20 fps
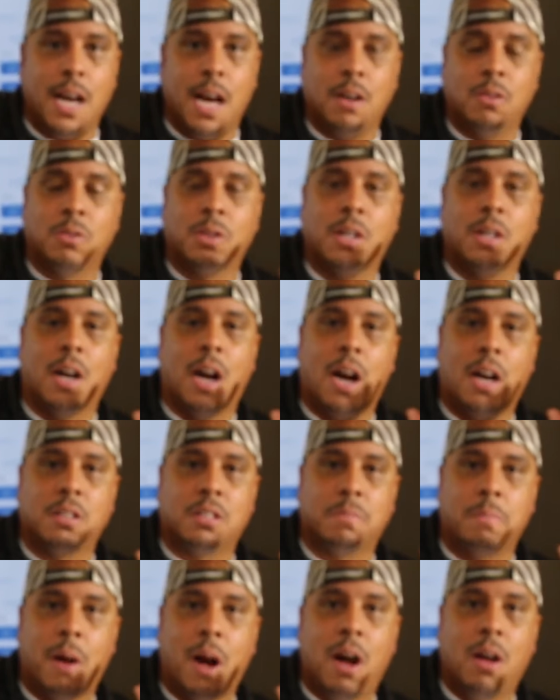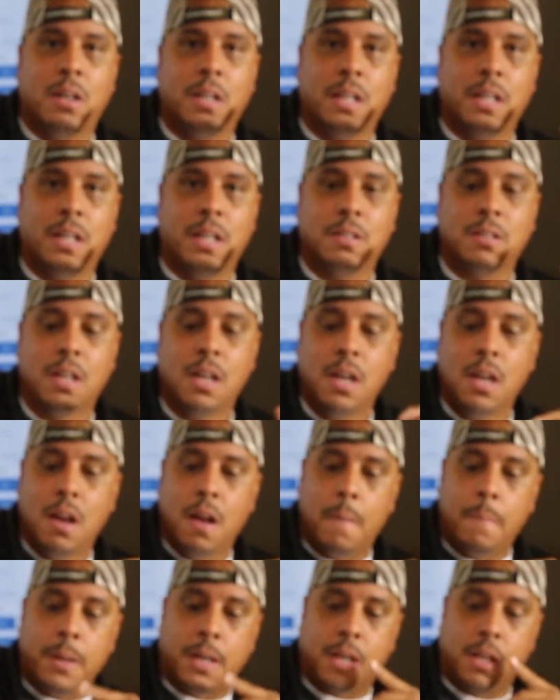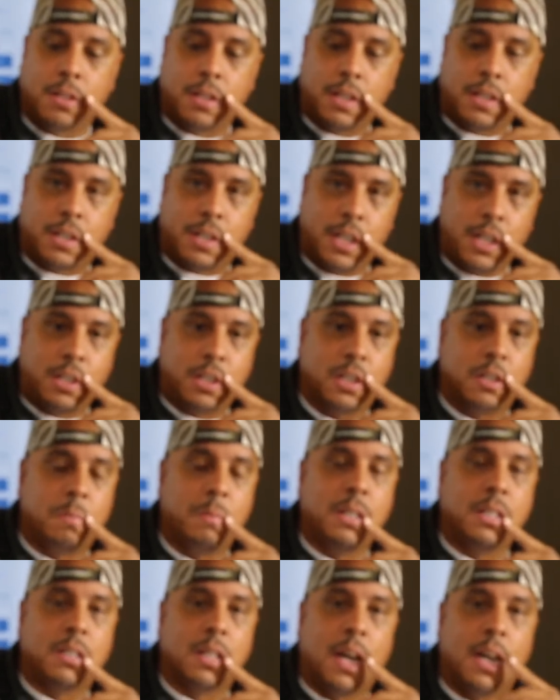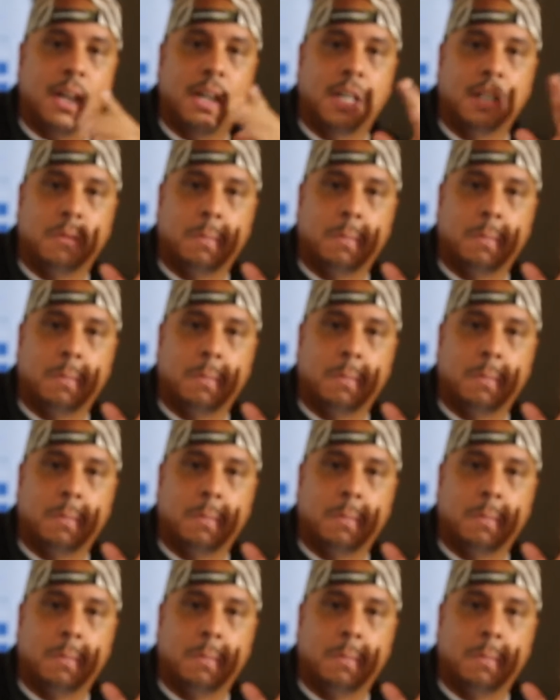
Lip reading: I don't care how small it is, because it teaches me something.